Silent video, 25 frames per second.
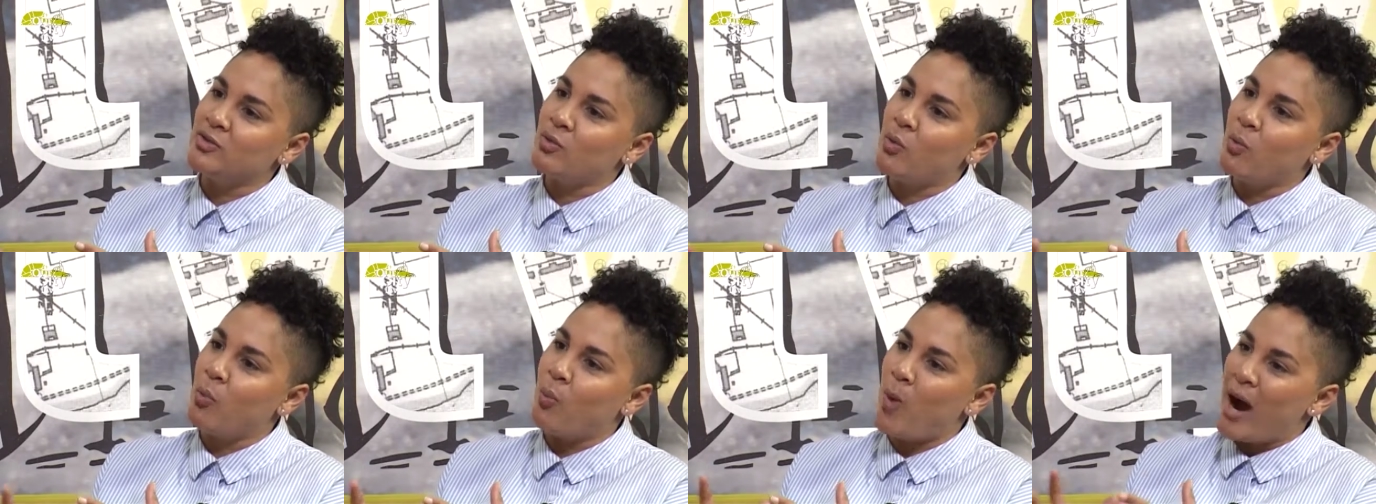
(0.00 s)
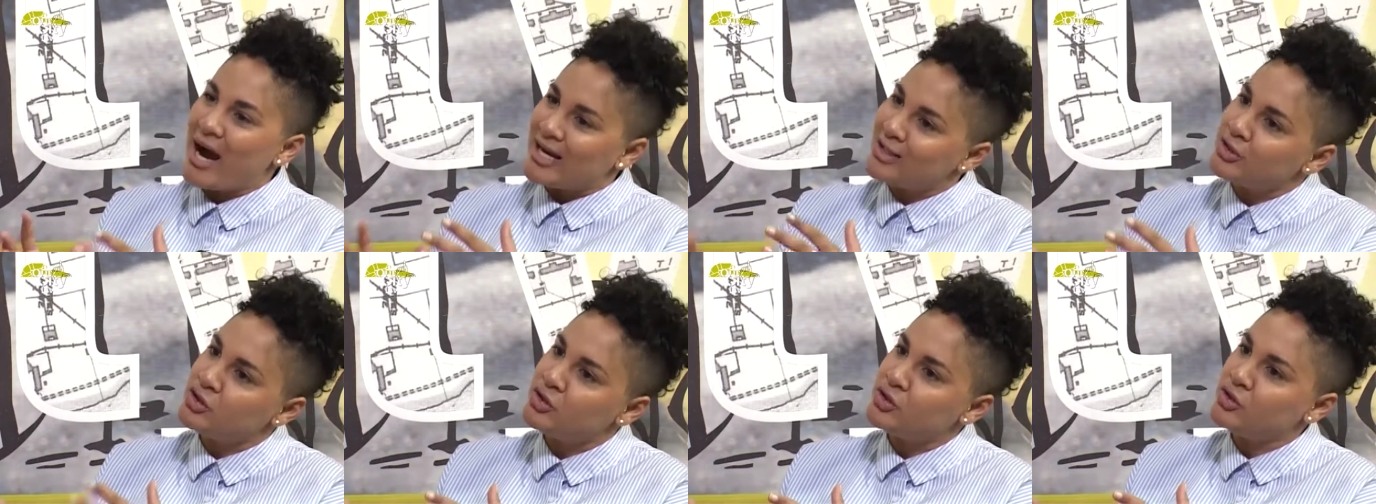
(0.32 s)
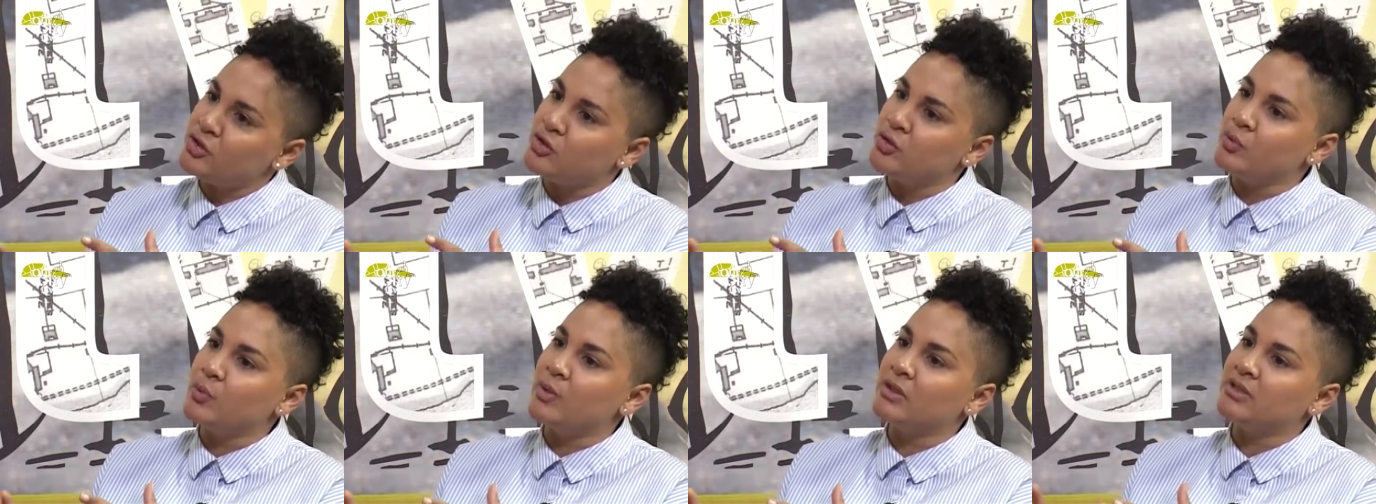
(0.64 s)
want to
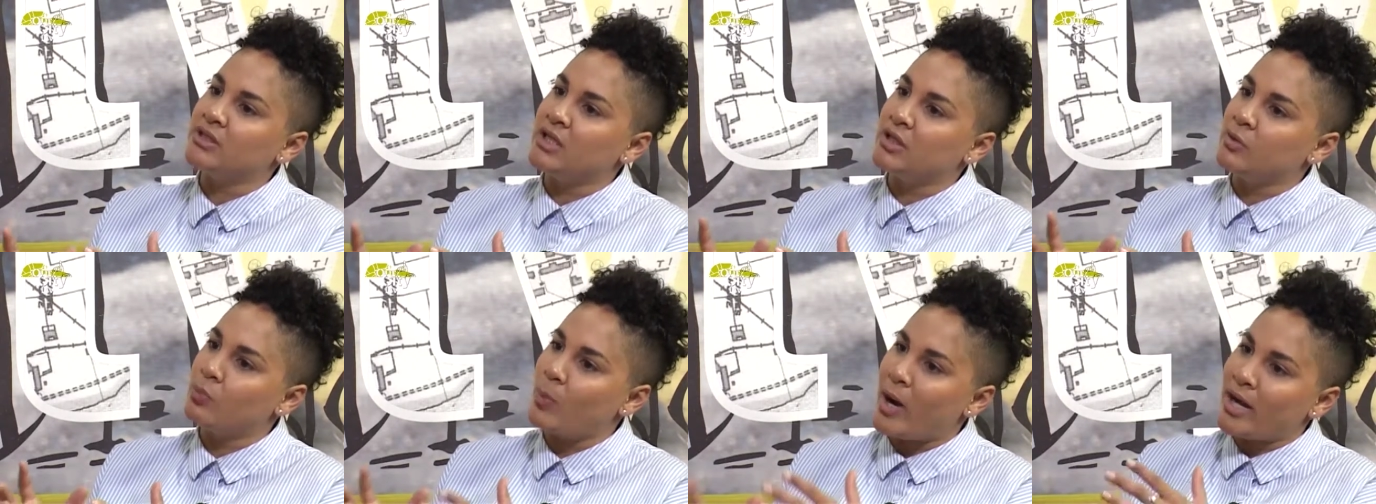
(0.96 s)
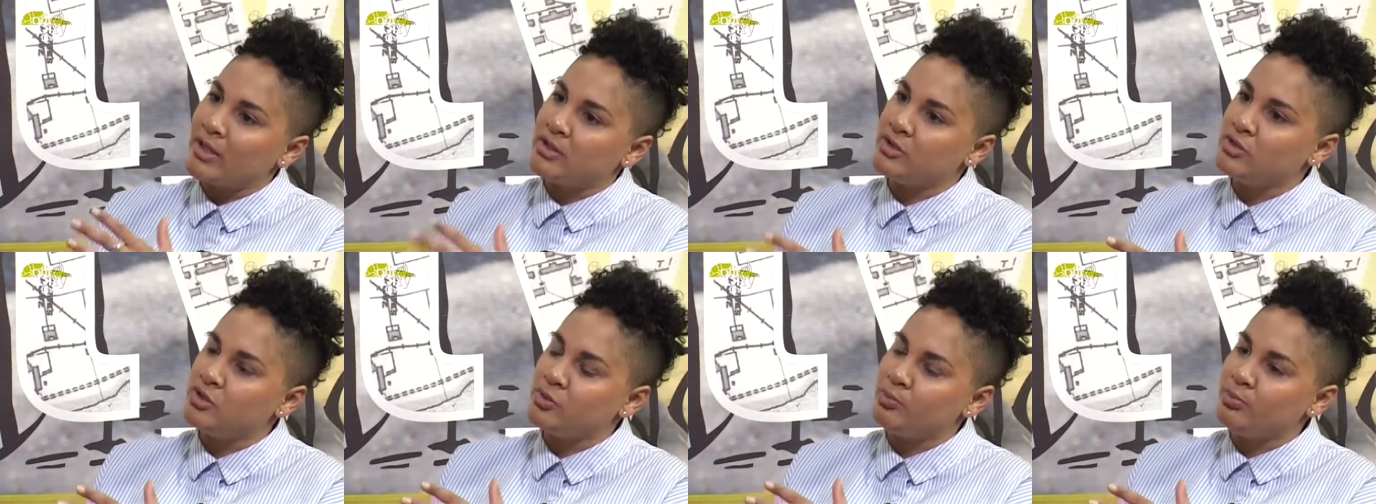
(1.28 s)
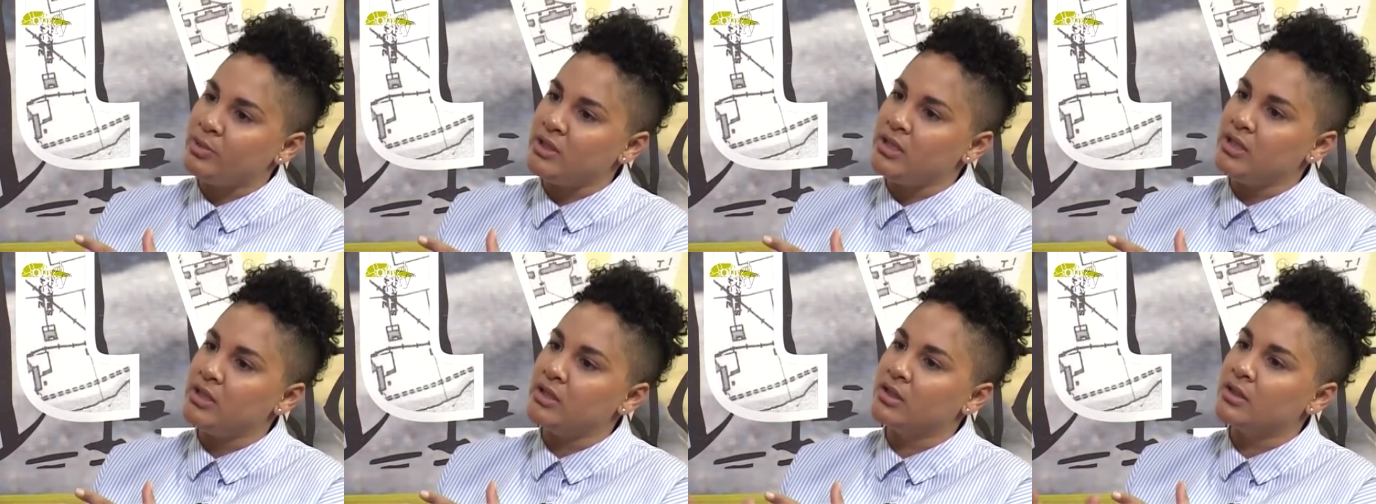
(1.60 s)
do it and want to
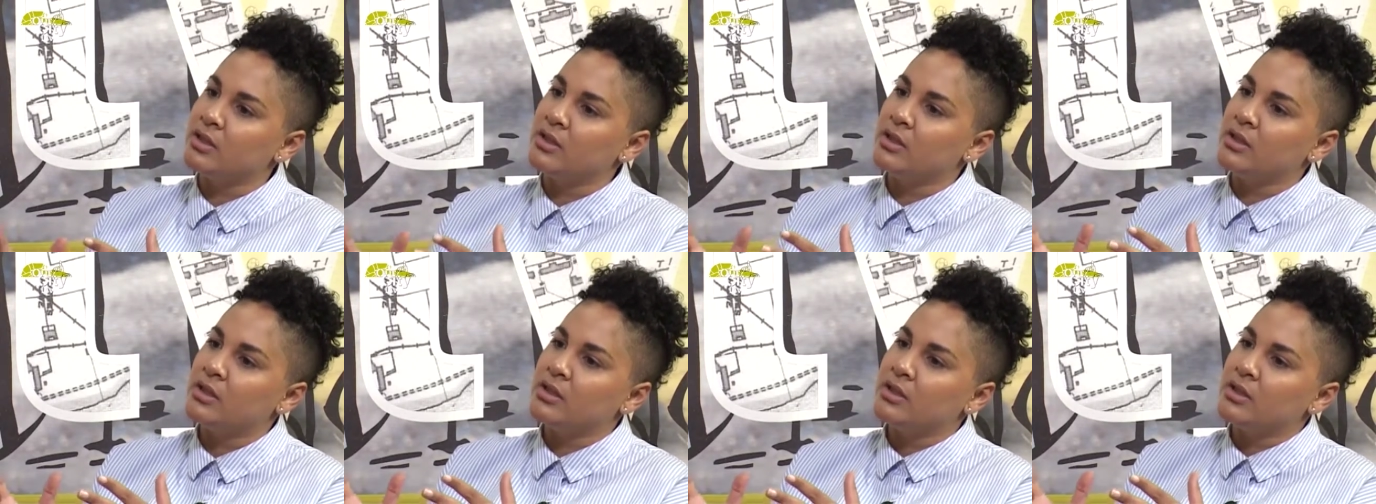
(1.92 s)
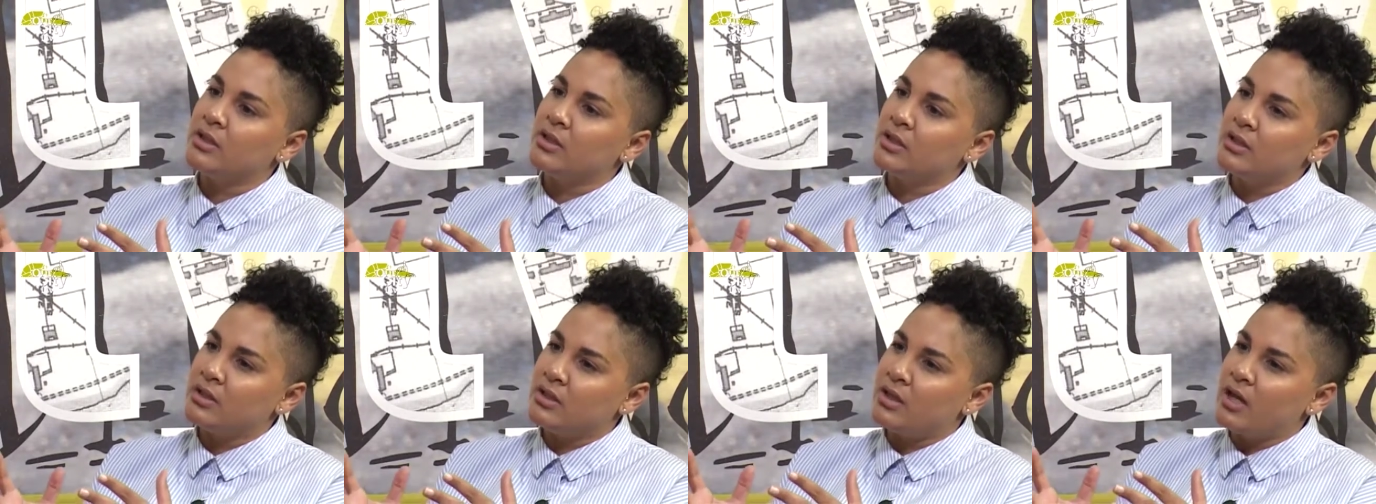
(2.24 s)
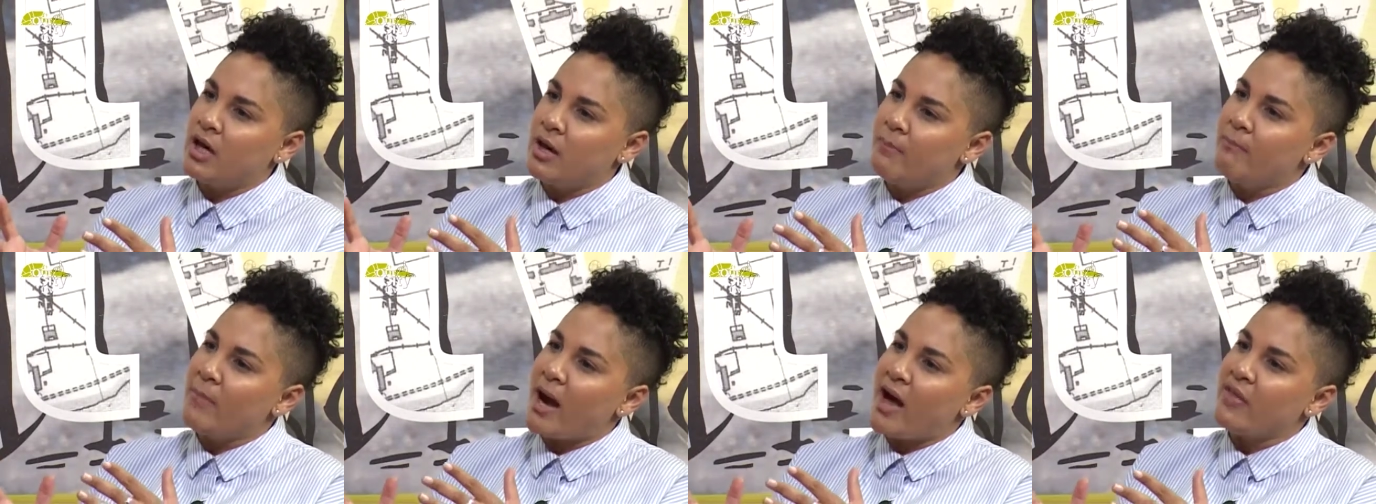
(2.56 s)
be
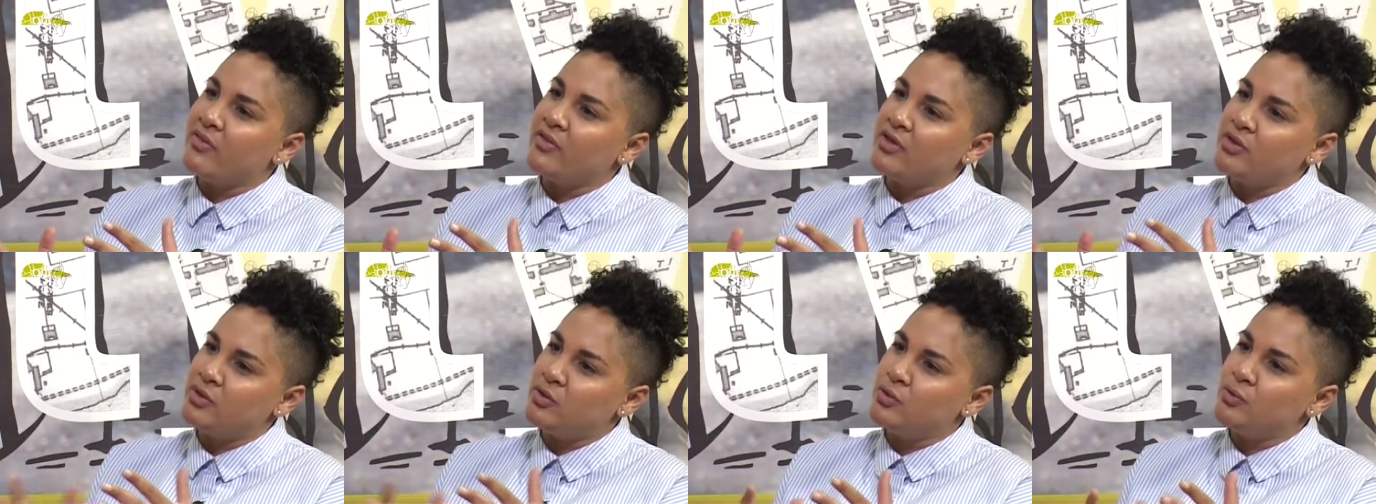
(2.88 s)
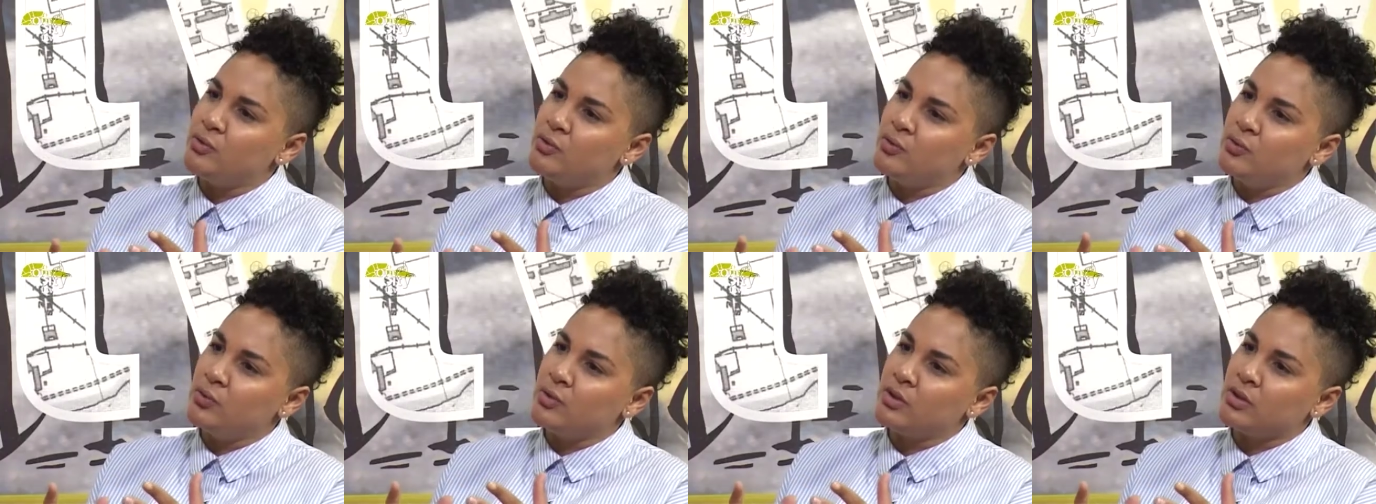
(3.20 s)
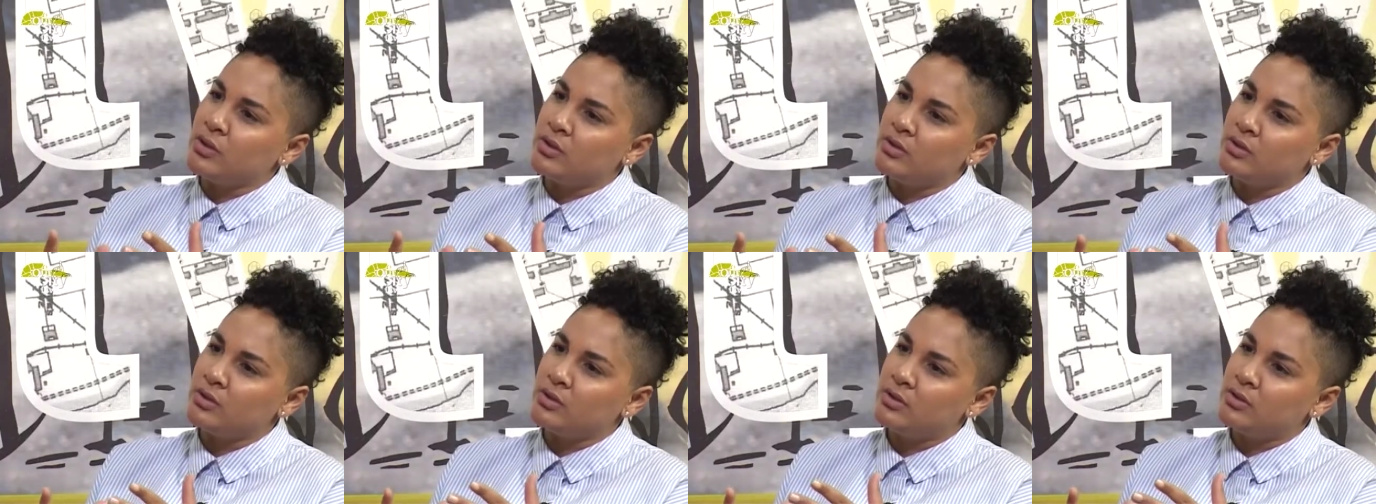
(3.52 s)
a mother
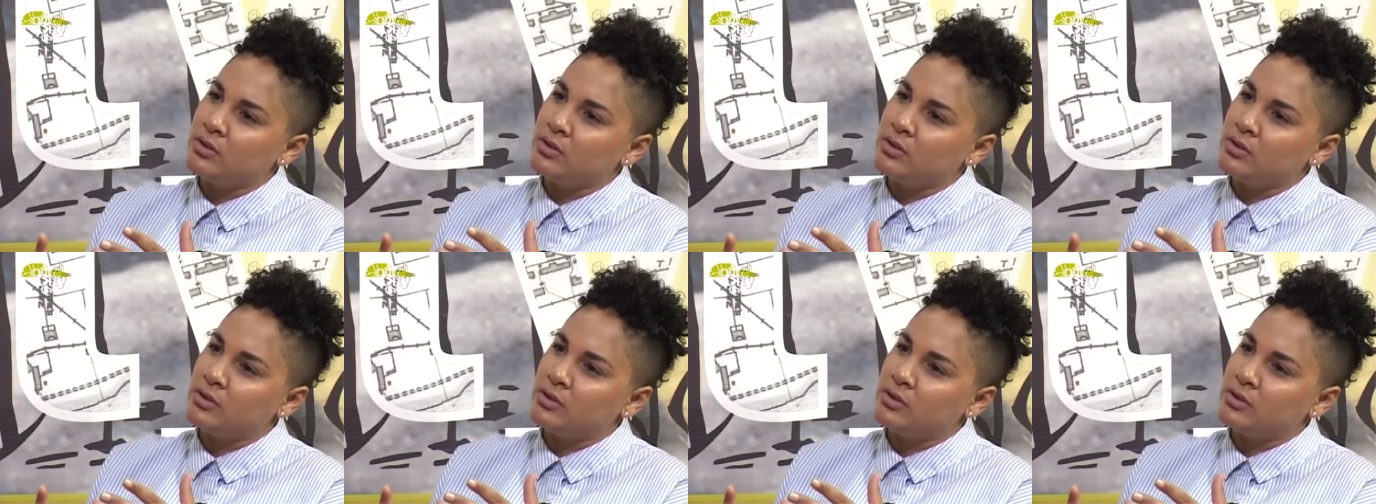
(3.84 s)
to,